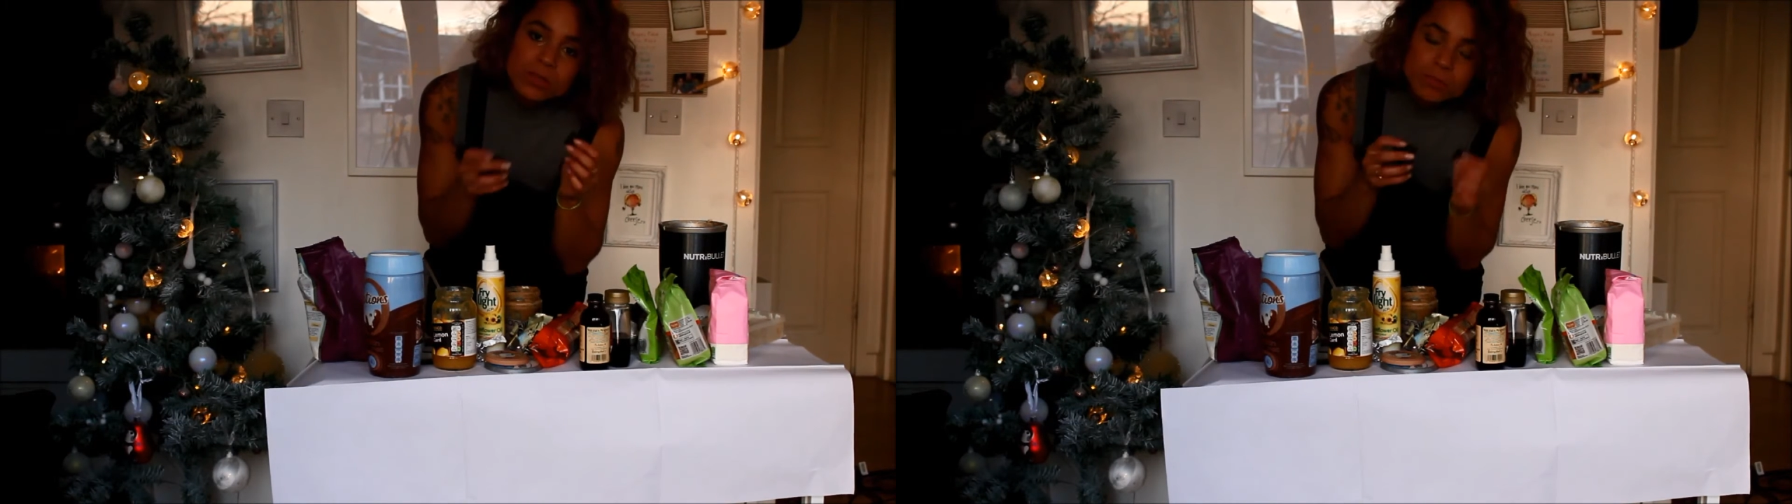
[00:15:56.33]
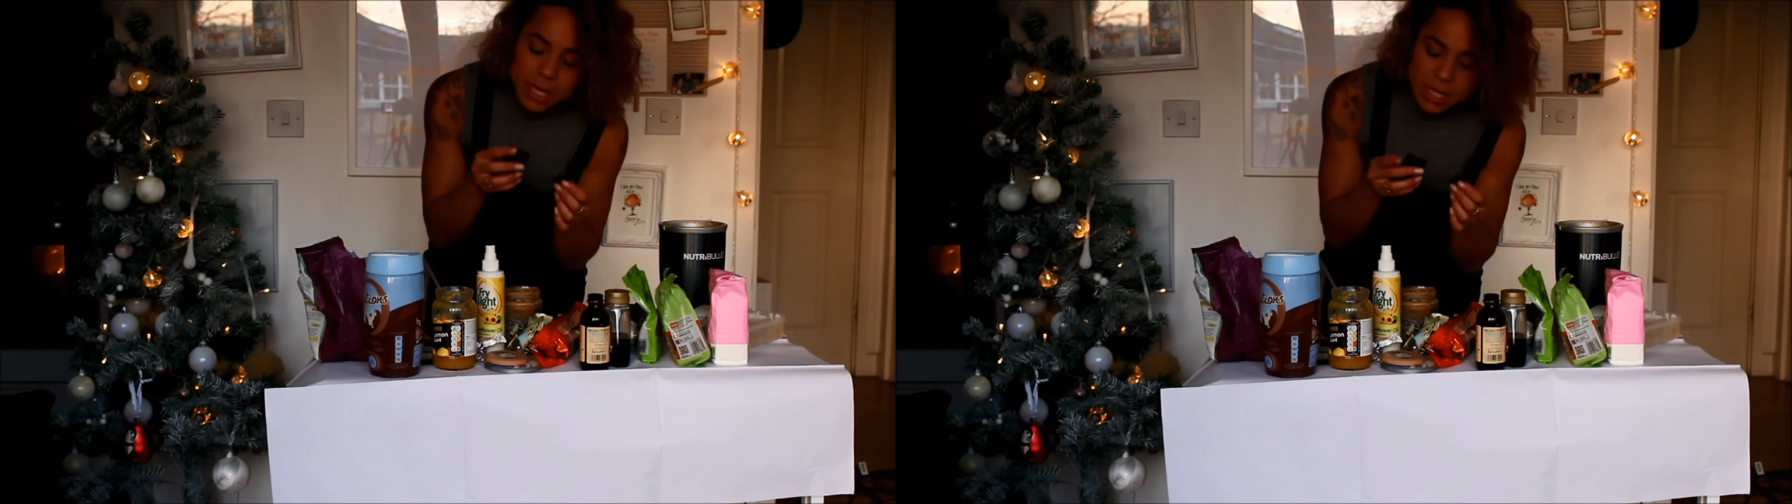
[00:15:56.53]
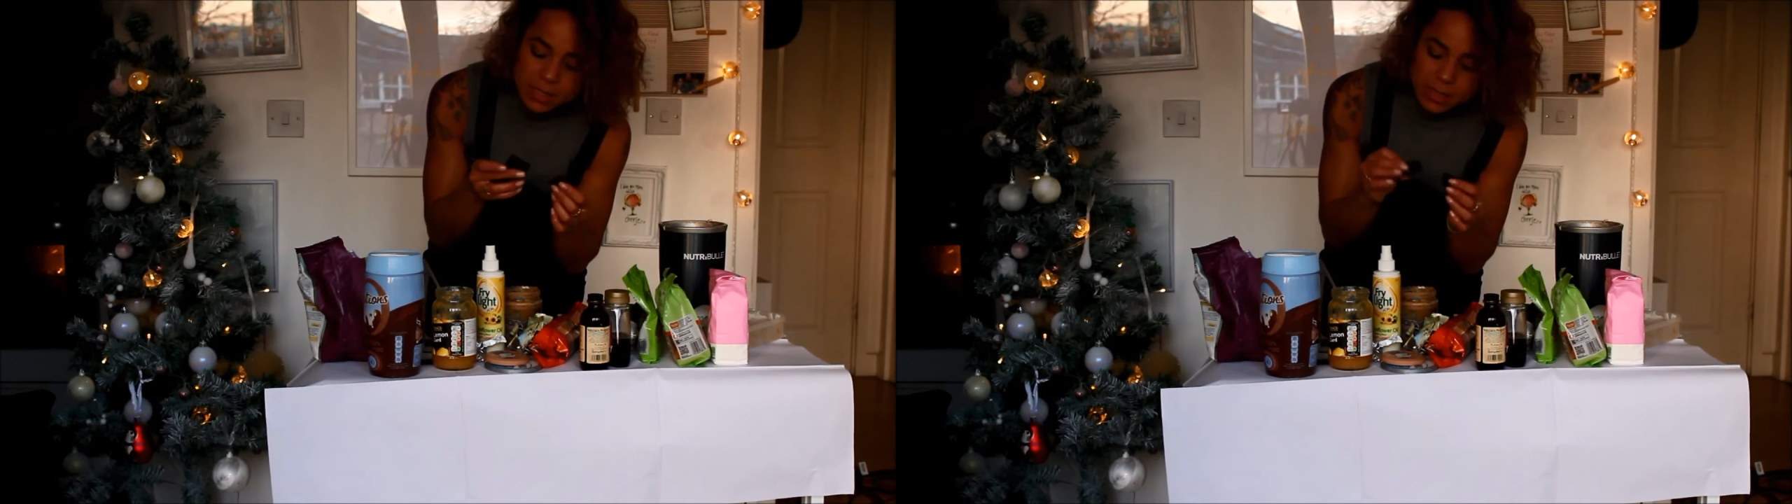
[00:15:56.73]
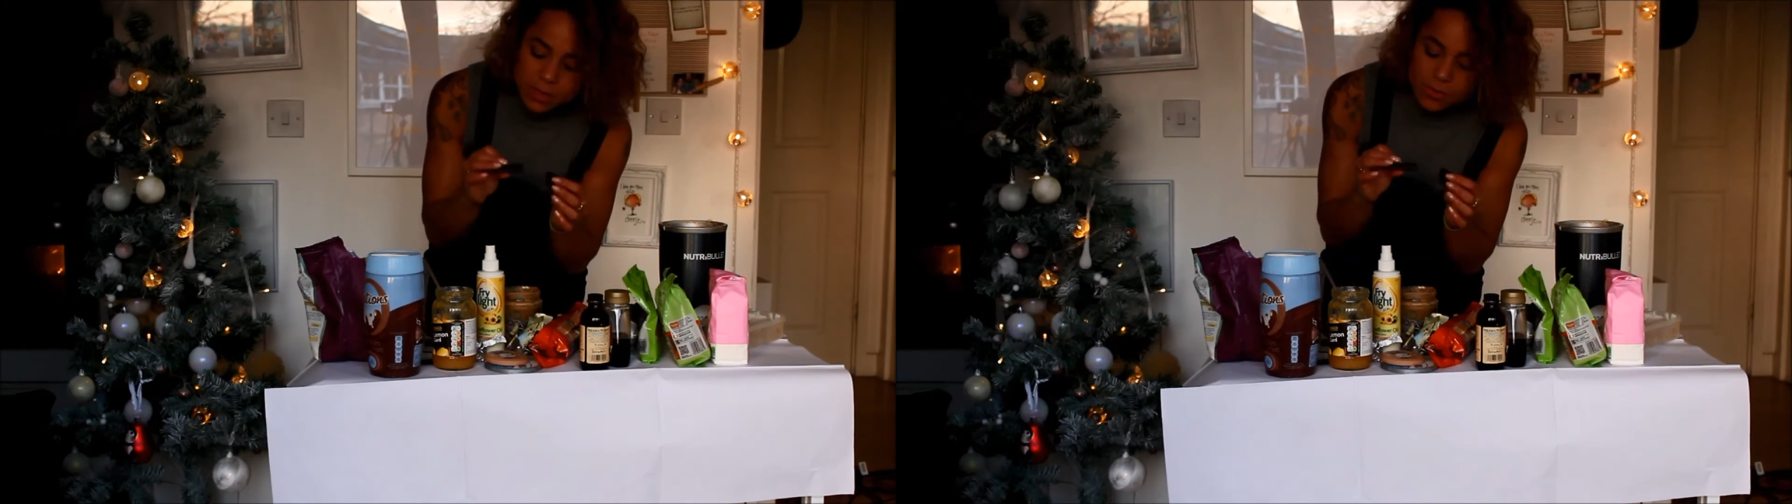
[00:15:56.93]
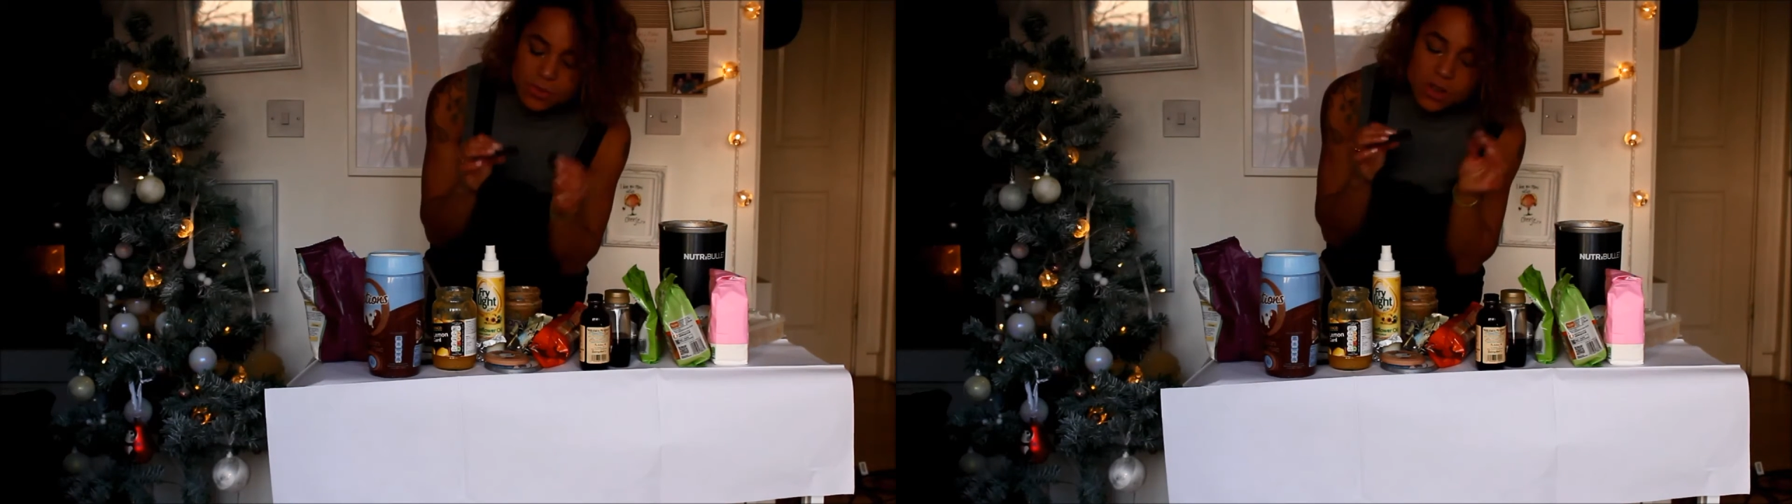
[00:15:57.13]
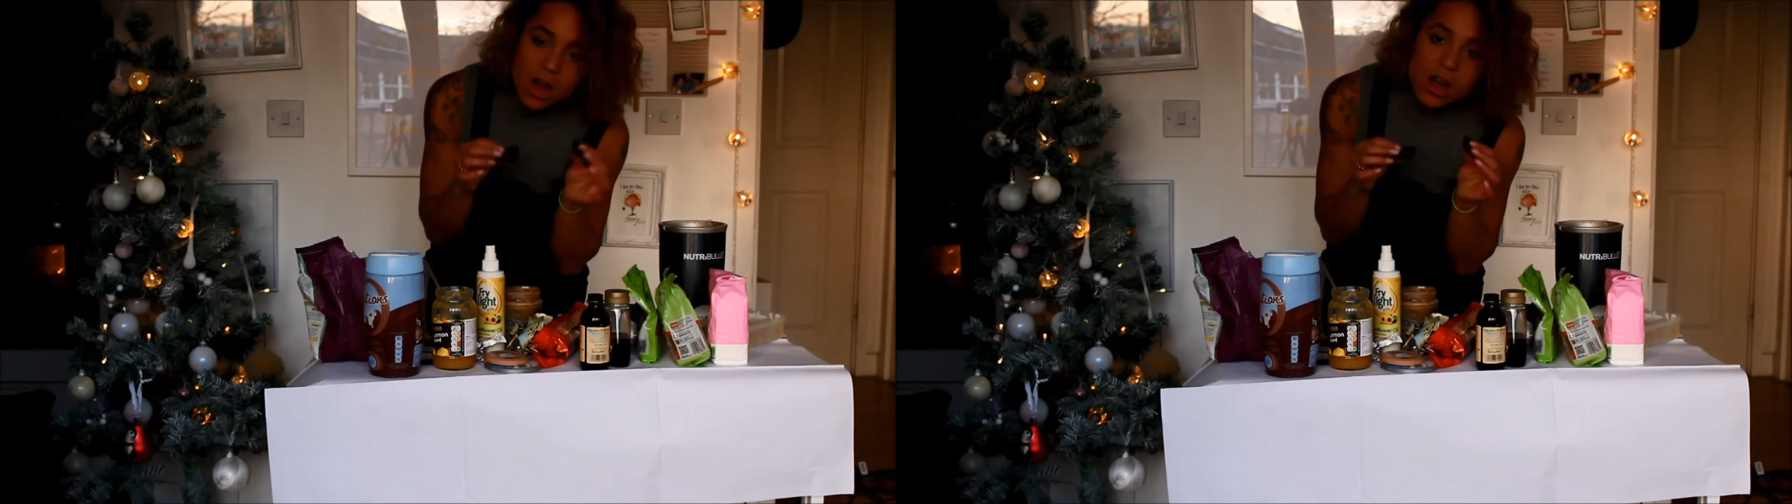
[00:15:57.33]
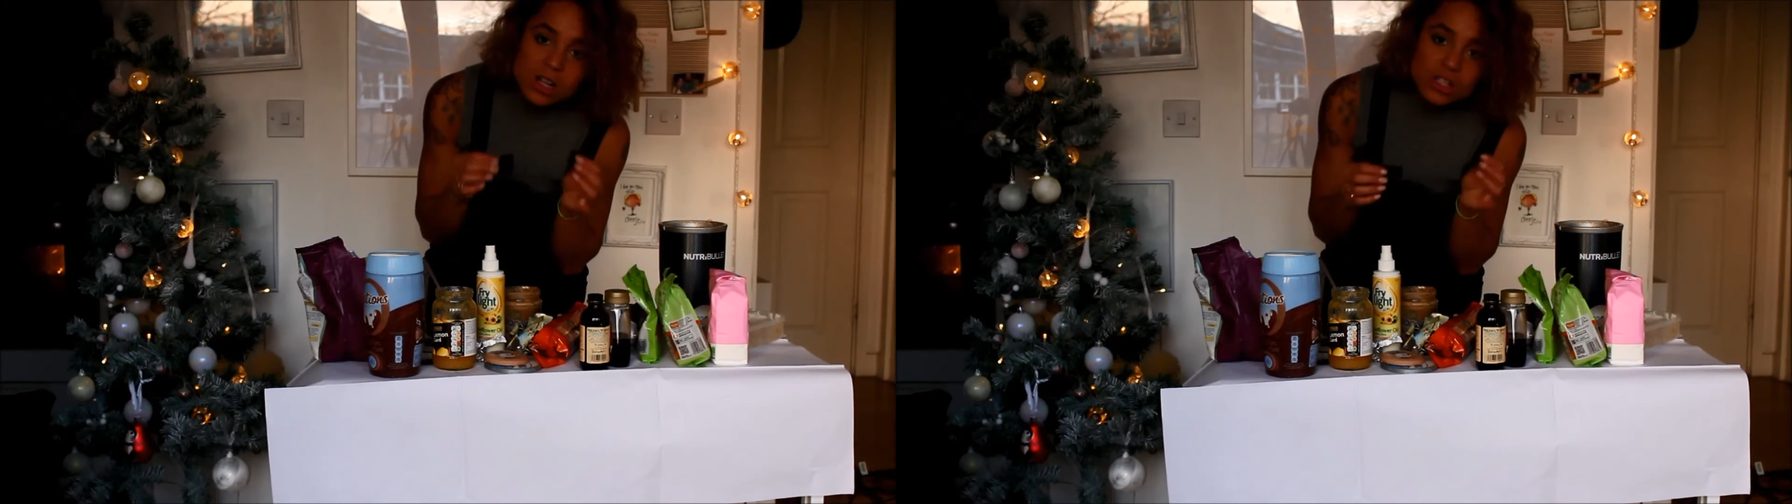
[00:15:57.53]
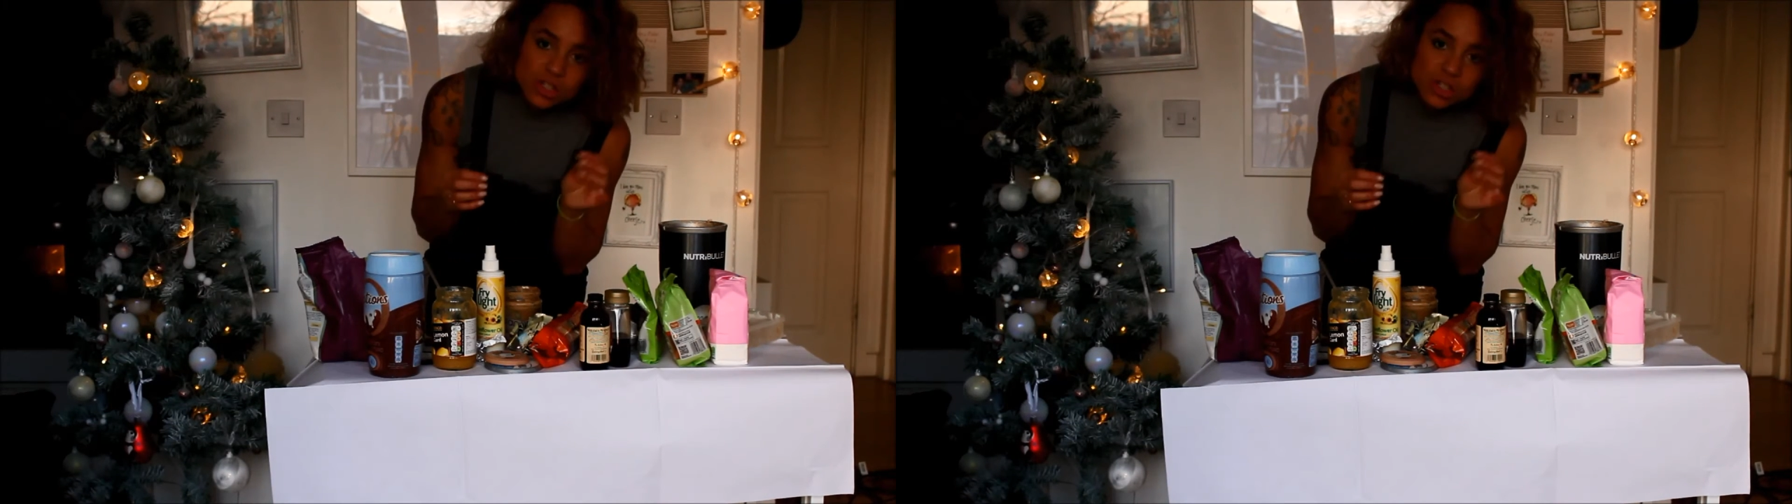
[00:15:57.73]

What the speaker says: pieces of dark